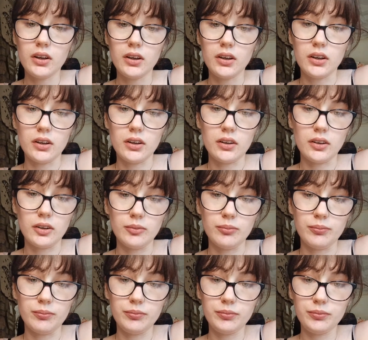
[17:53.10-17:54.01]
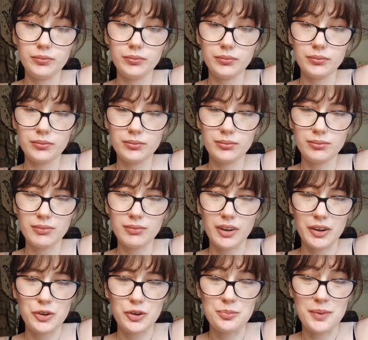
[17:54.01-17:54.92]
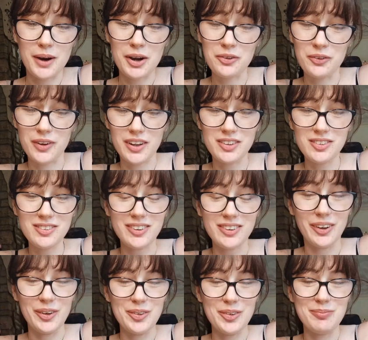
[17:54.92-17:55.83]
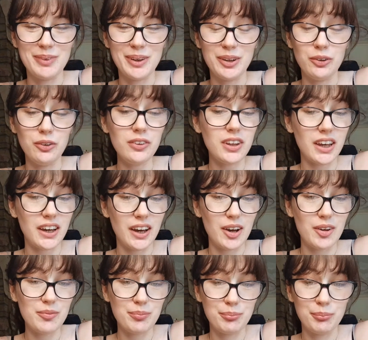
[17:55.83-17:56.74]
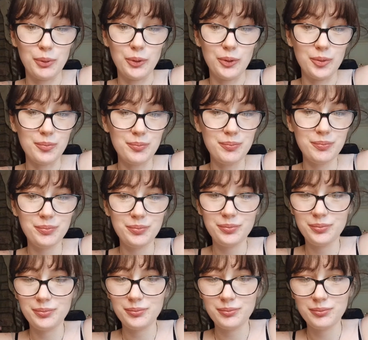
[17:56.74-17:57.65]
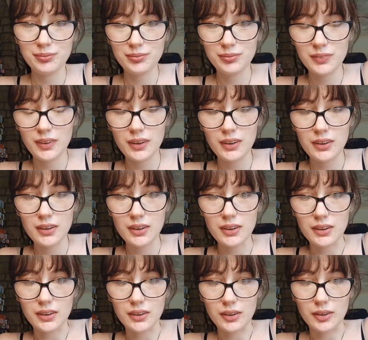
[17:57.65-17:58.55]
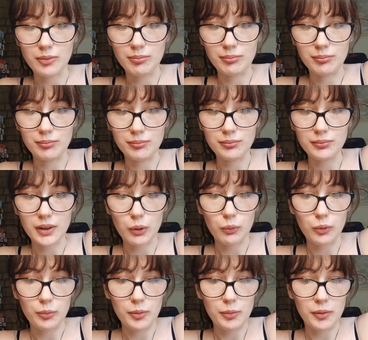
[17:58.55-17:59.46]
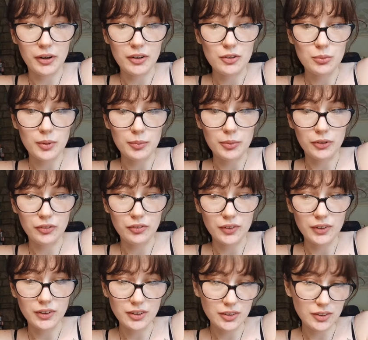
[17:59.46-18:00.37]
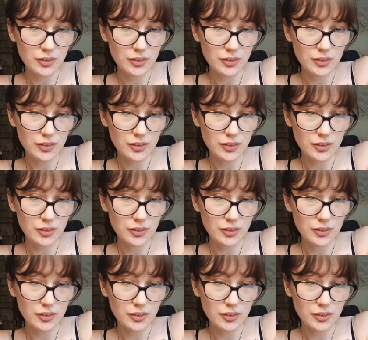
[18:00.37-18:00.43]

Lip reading: Are you married? Not yet, but I will be married to my boyfriend.